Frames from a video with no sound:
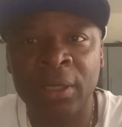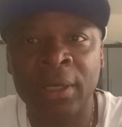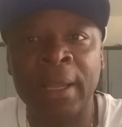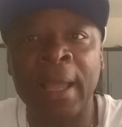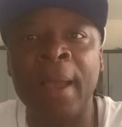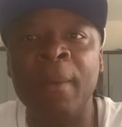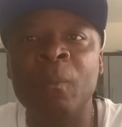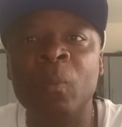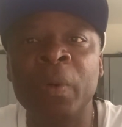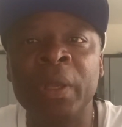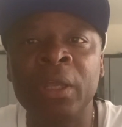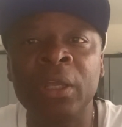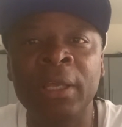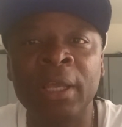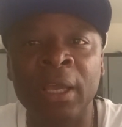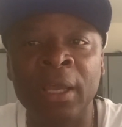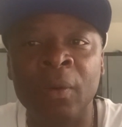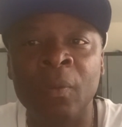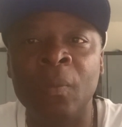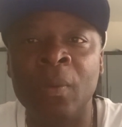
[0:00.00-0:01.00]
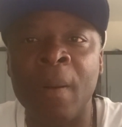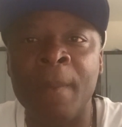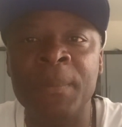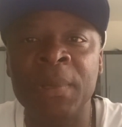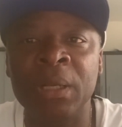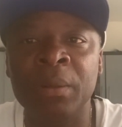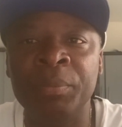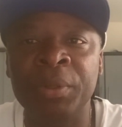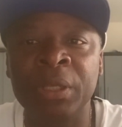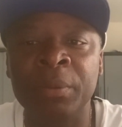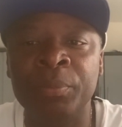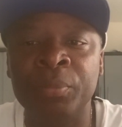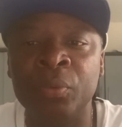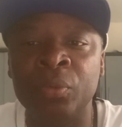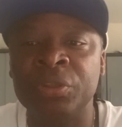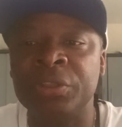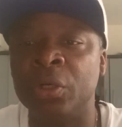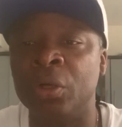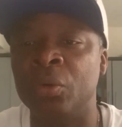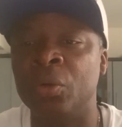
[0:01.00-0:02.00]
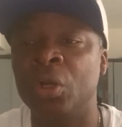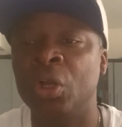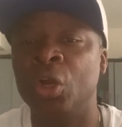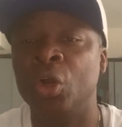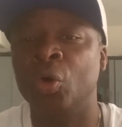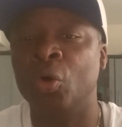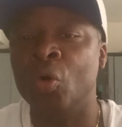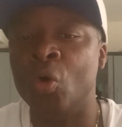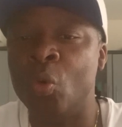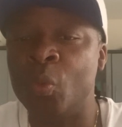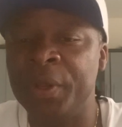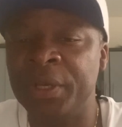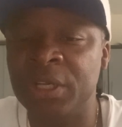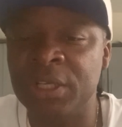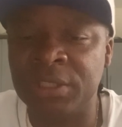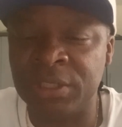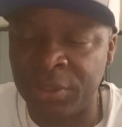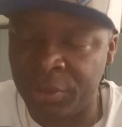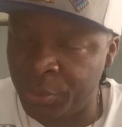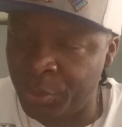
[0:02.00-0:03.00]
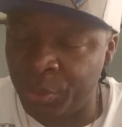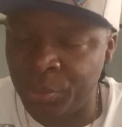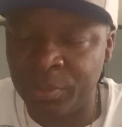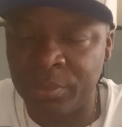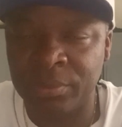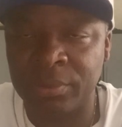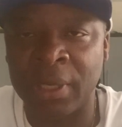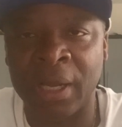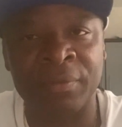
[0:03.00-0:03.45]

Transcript: Can we get 1 million people? So all we need to do,